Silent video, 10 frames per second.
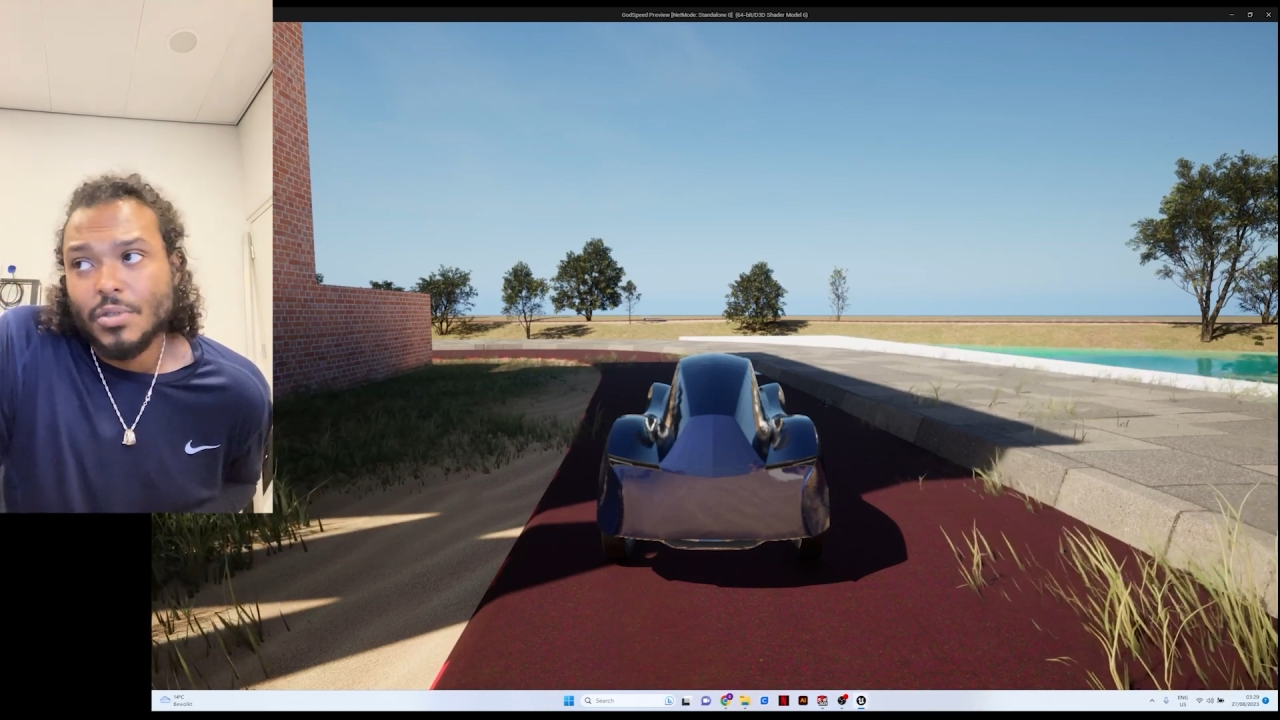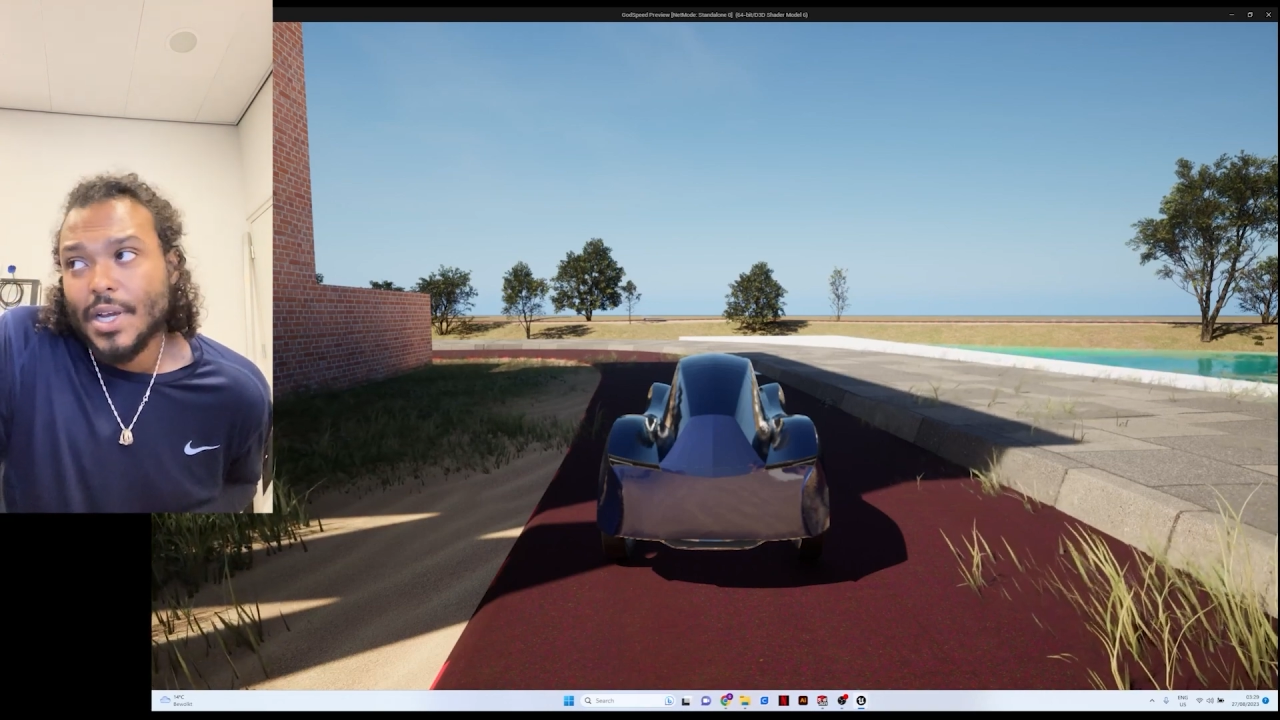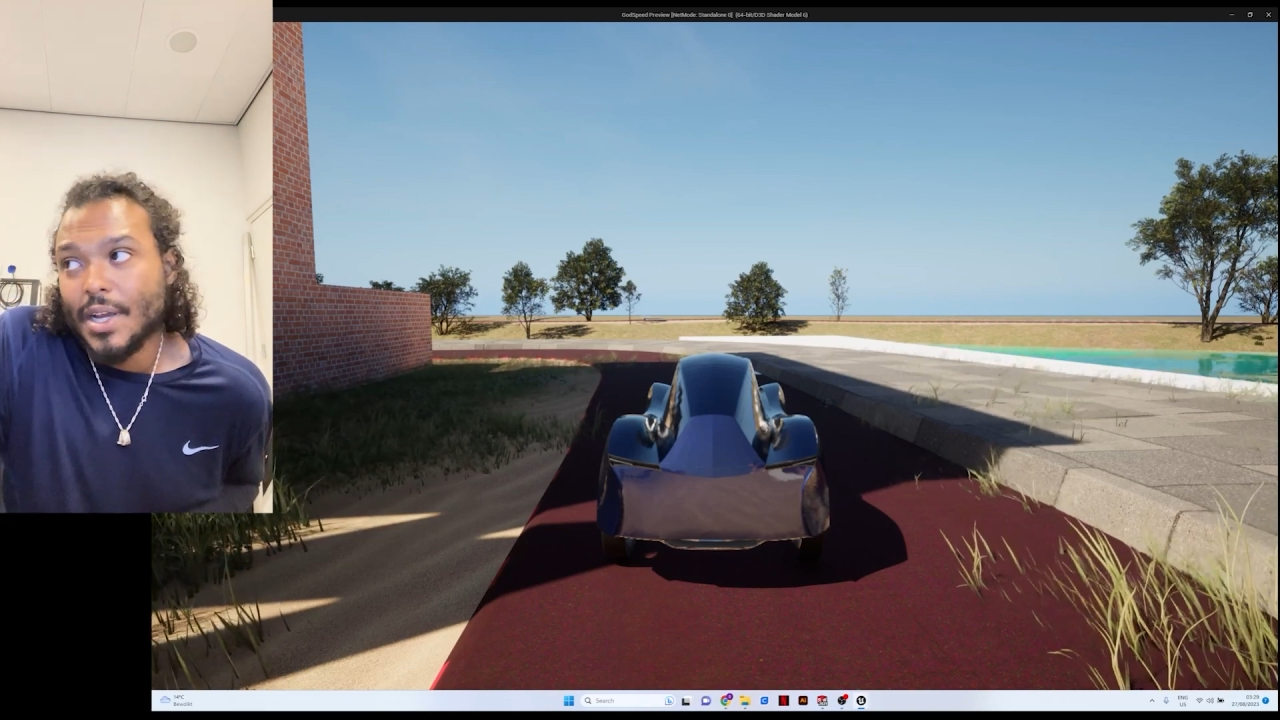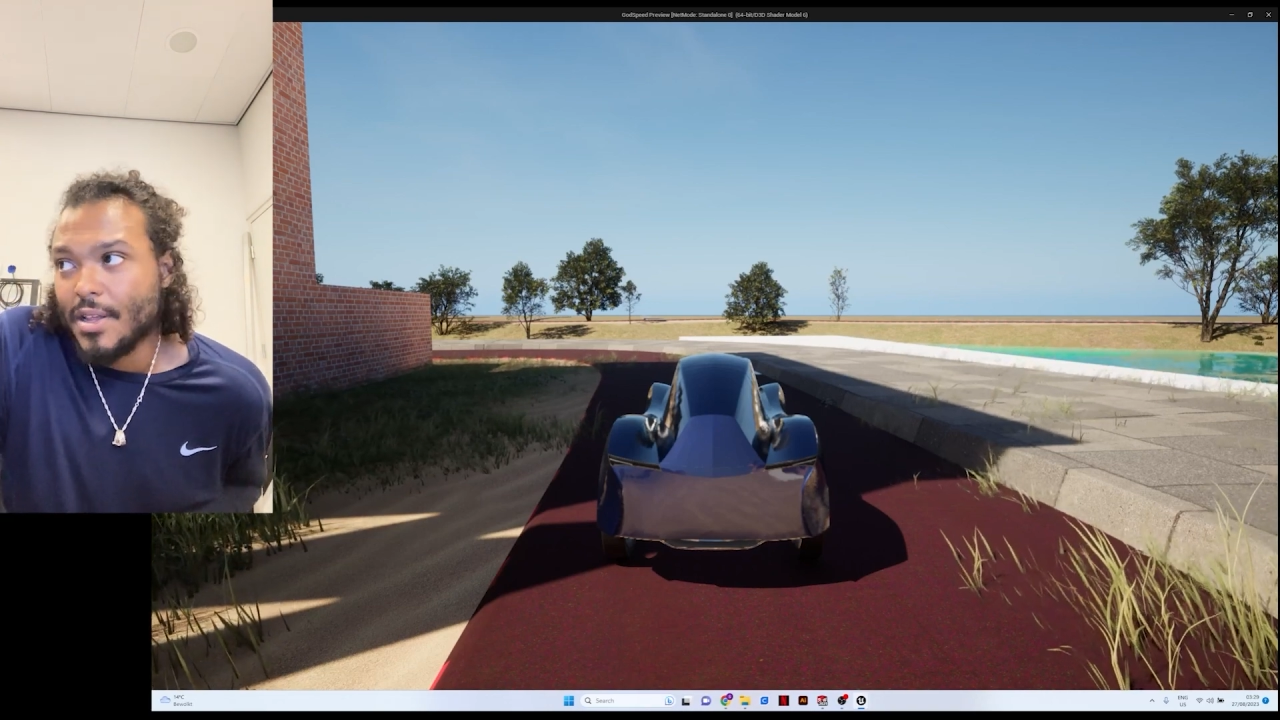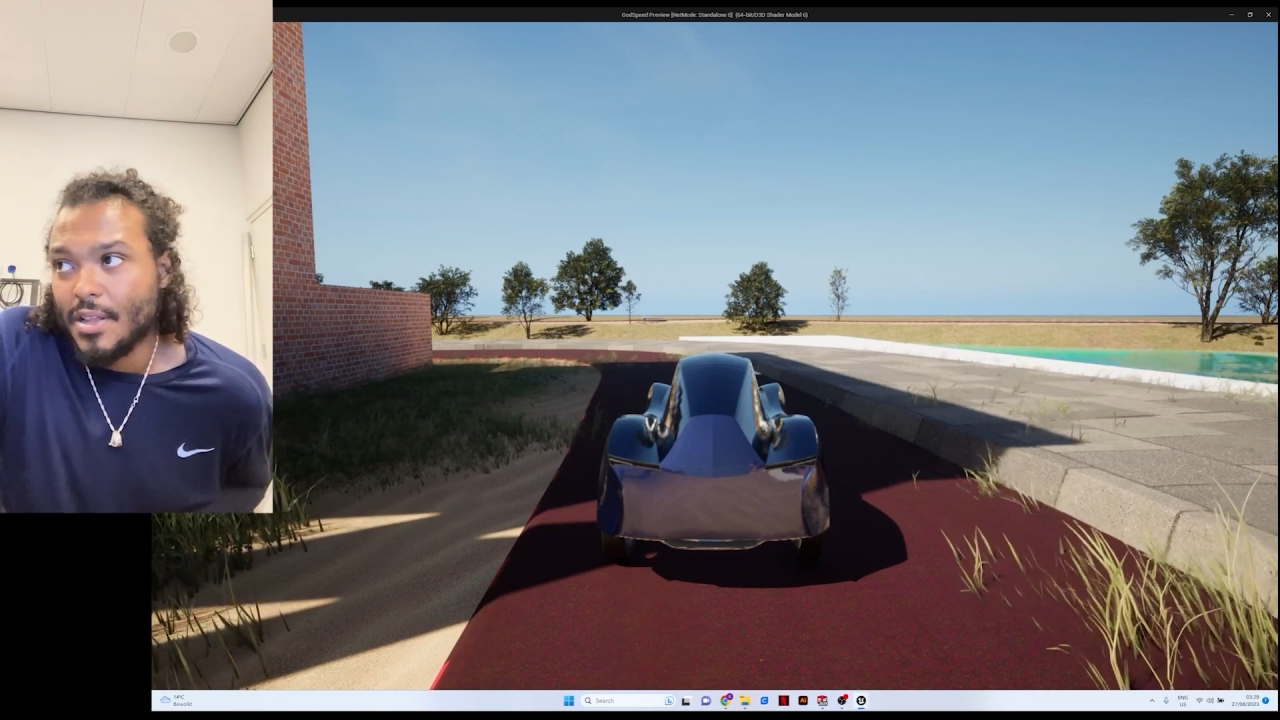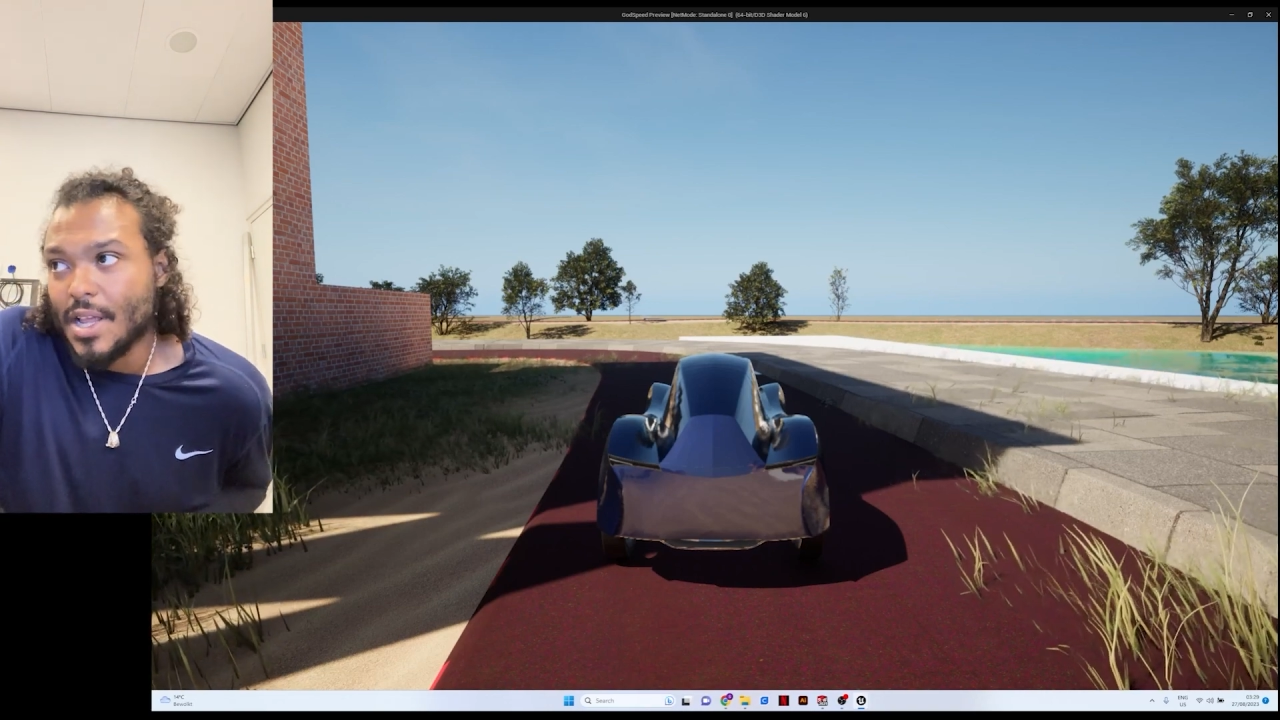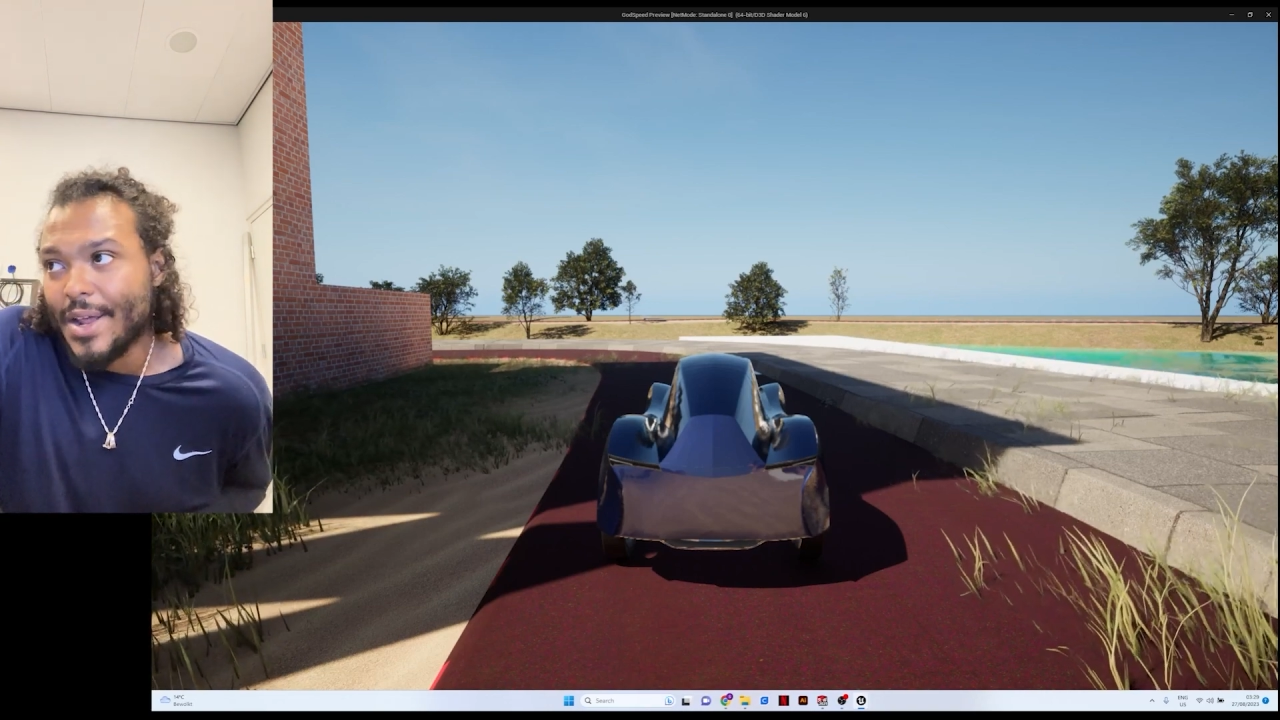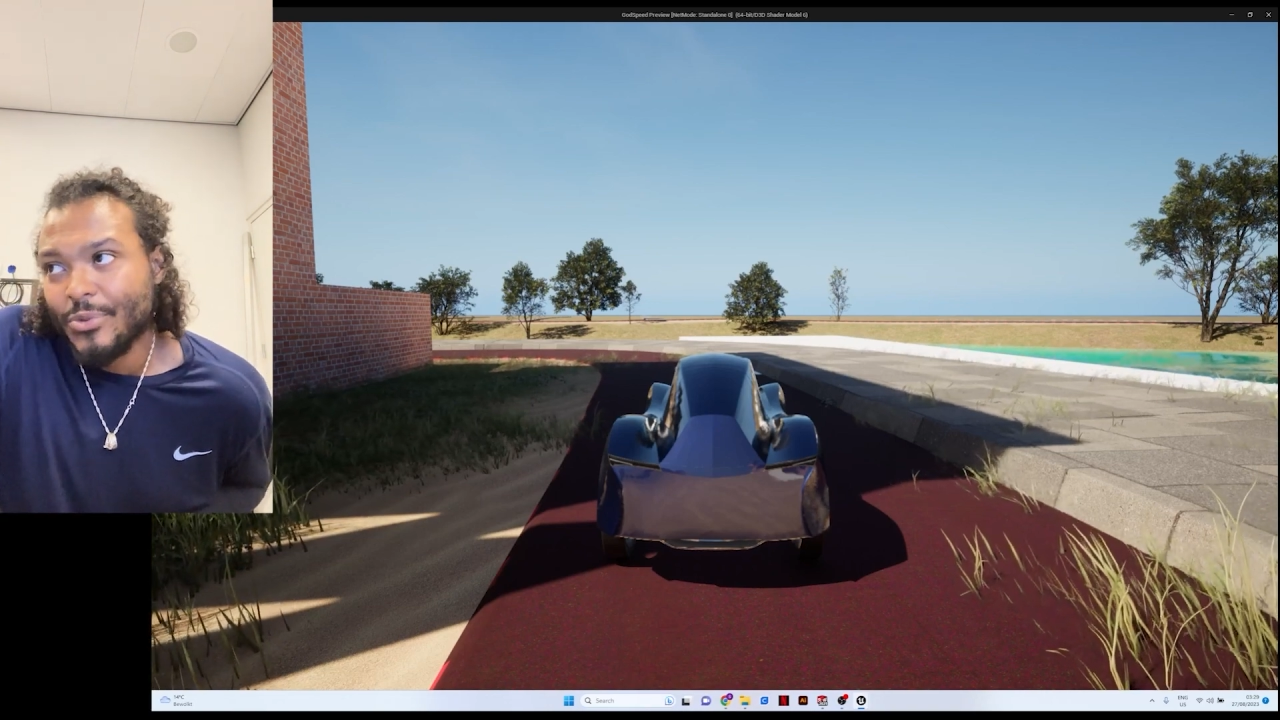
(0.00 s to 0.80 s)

Like I